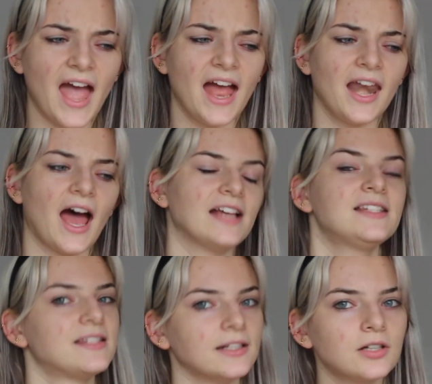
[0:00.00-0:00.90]
And I
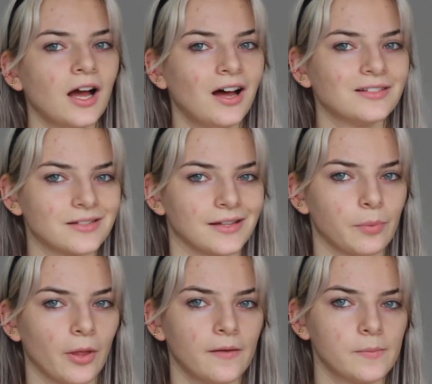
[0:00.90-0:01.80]
still can't
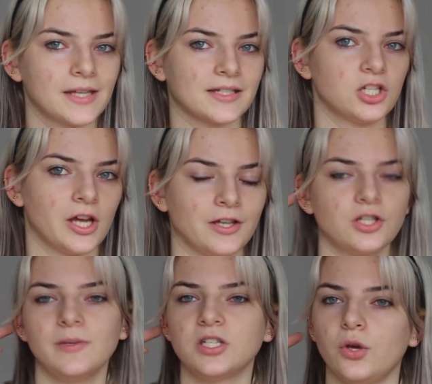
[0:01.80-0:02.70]
sleep on them because I
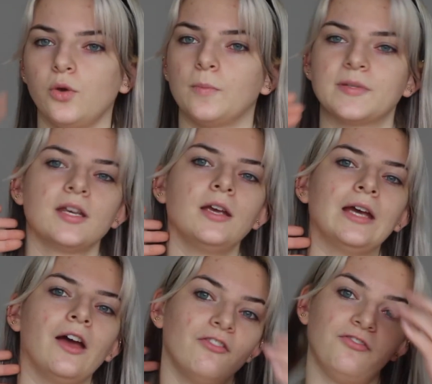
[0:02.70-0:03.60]
changed them into hoops
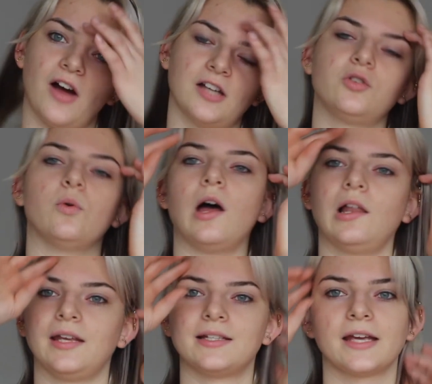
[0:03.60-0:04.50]
far too
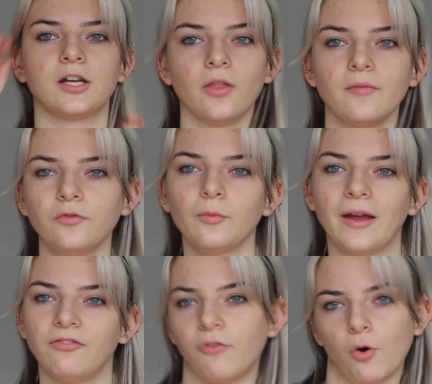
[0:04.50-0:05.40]
early, because I got them for
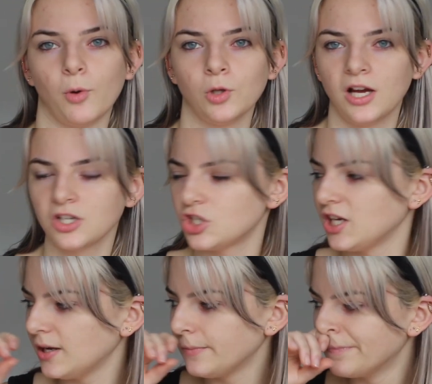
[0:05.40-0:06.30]
my formal last
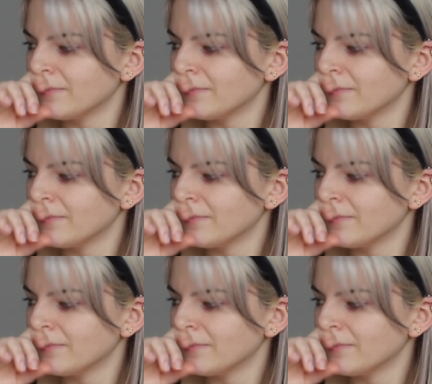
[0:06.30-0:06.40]
year.